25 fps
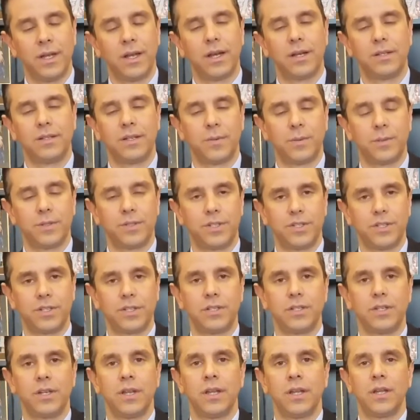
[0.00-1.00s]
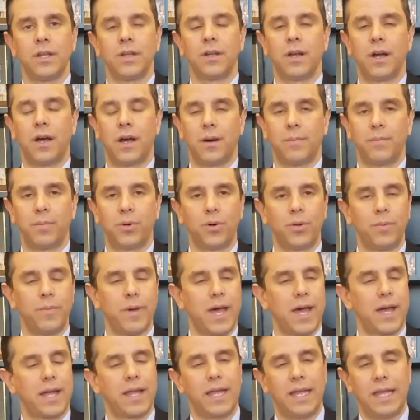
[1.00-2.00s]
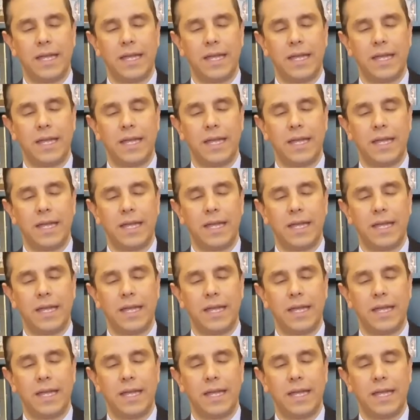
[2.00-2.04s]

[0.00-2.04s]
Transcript: a double digit pullback.